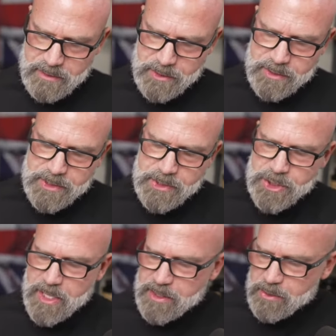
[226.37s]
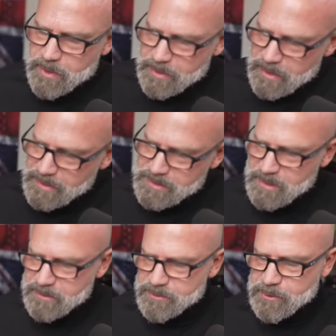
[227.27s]
So this is January
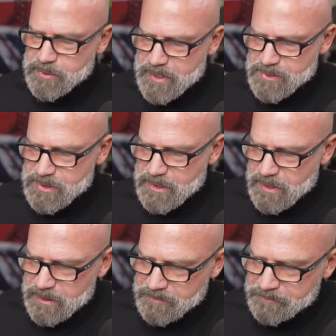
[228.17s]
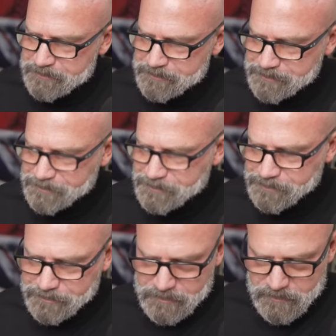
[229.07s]
19th, 2009.
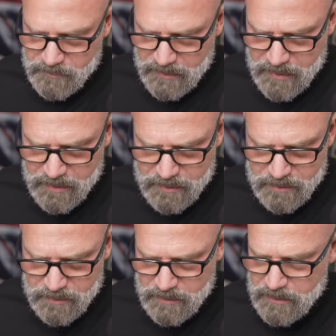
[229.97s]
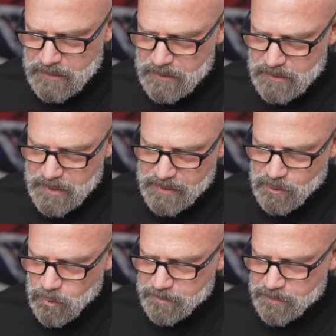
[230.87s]
And I
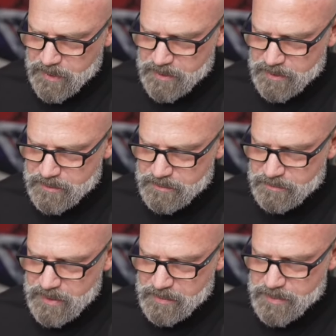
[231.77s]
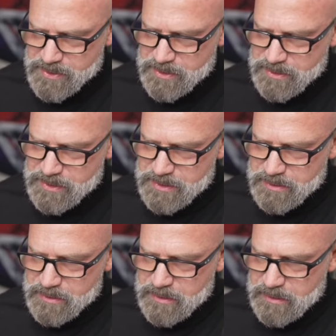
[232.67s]
incorporated my business,
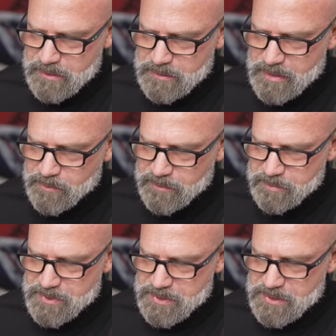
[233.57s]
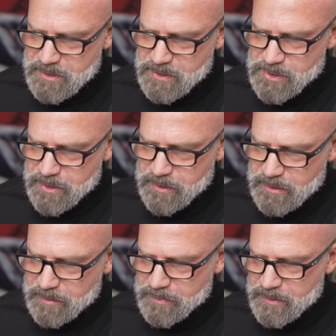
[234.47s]
the debt relief business that I started
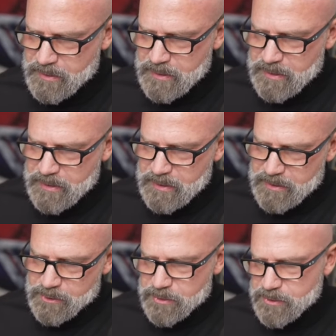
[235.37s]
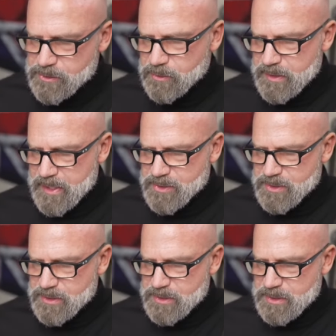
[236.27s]
up in the early
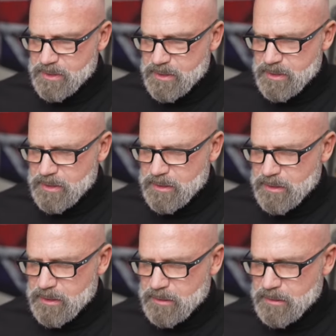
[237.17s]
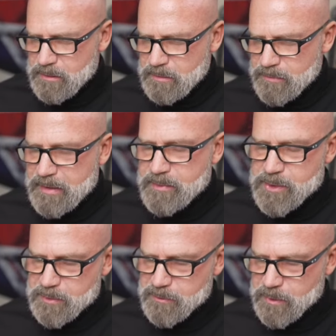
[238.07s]
2000s, uh, five
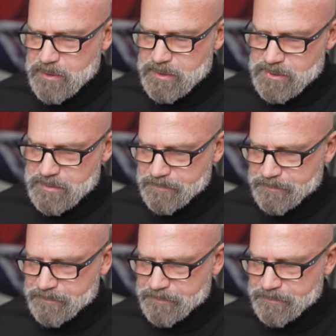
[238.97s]
years before this.